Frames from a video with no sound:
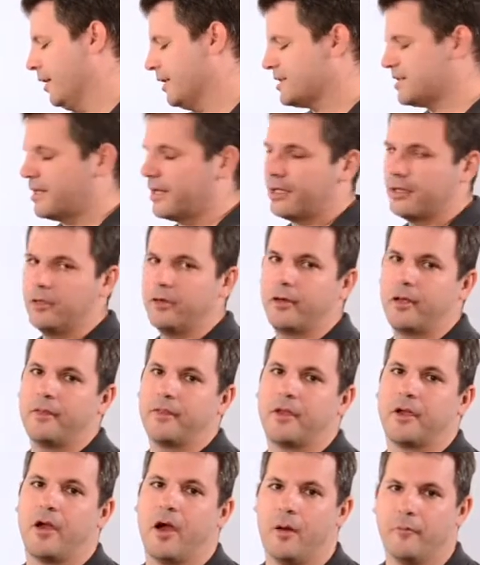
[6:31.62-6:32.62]
Now let's take a look
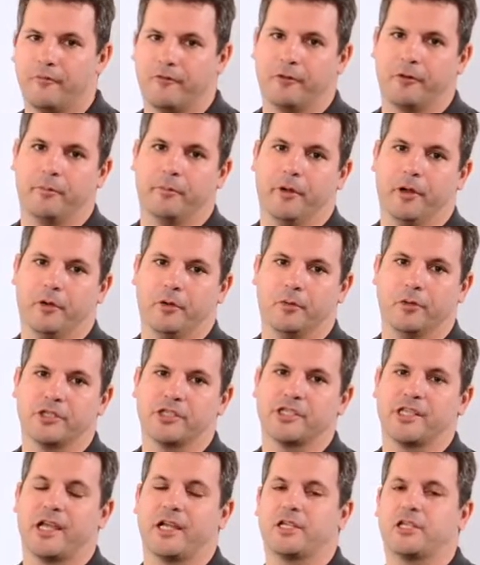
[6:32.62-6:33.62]
in the comfort mode,
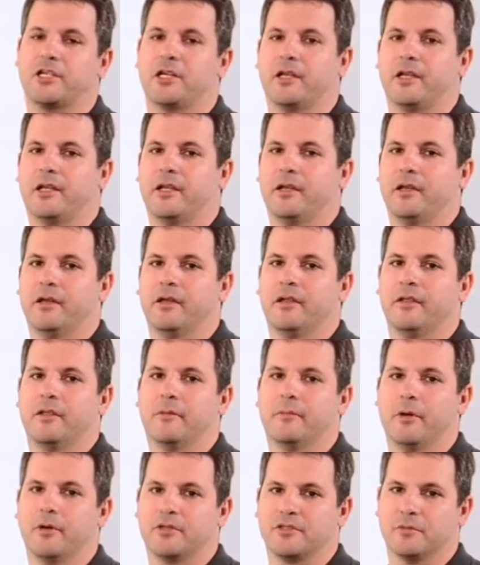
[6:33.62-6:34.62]
which is actually
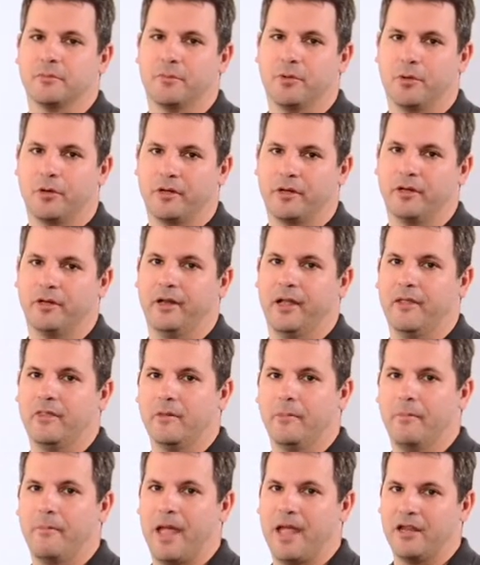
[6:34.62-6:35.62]
the most important
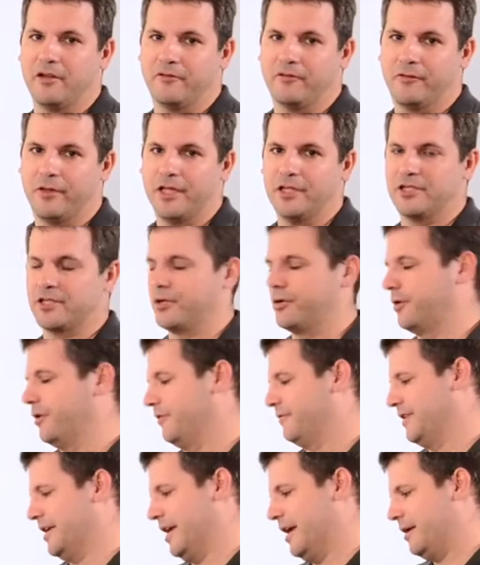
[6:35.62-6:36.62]
and the main feature
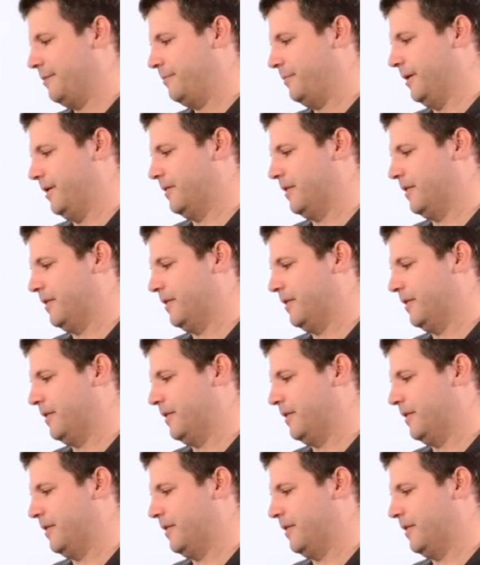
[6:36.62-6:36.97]
of the app,